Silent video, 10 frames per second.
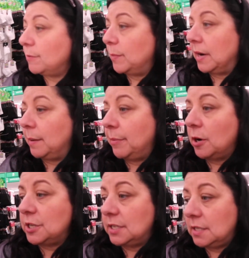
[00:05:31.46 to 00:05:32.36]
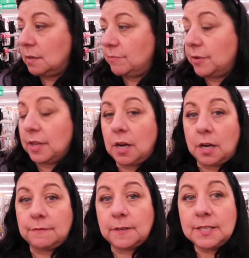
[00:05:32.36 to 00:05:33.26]
from when I purchased them for the
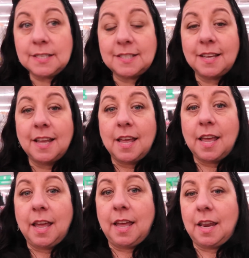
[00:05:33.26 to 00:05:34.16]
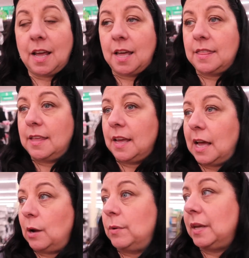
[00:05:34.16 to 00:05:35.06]
conference. And I
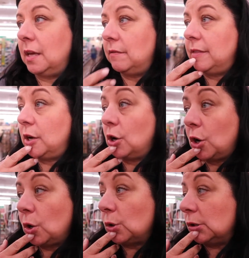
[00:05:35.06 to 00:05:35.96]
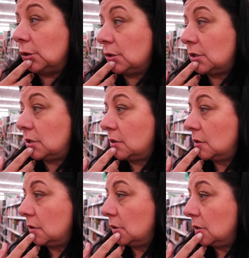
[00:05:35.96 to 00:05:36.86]
think I will give the girls
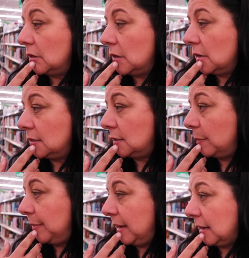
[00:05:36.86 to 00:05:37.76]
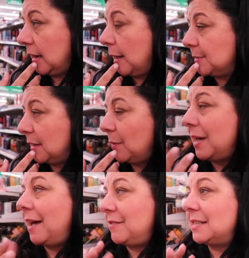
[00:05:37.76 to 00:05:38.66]
some pink knapsacks. Well,
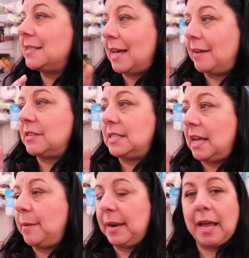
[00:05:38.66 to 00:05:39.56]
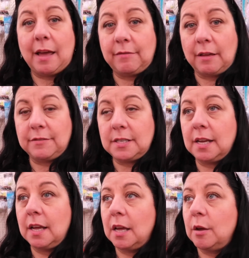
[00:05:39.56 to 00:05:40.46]
I have to, I have to see how many I have left.
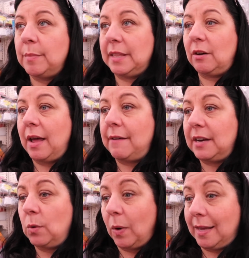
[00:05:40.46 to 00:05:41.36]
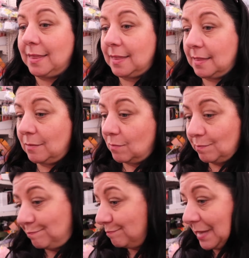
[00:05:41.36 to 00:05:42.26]
But they don't have any white
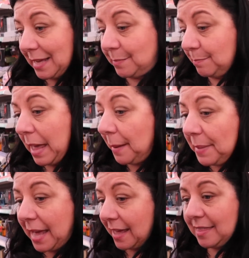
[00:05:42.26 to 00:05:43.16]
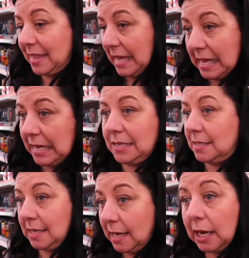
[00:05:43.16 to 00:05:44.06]
like backpack
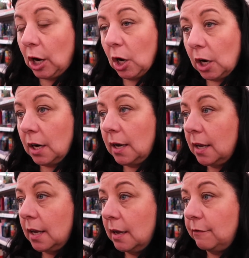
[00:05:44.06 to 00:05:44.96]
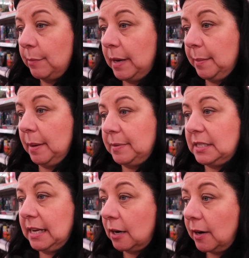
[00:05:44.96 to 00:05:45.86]
thingies here for me to be able
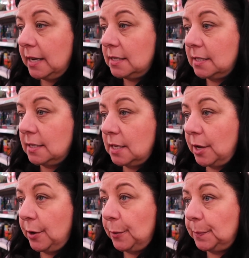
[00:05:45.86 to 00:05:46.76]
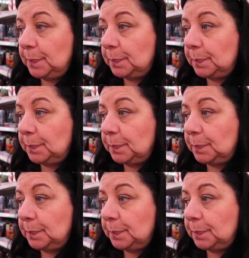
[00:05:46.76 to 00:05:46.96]
to decorate. So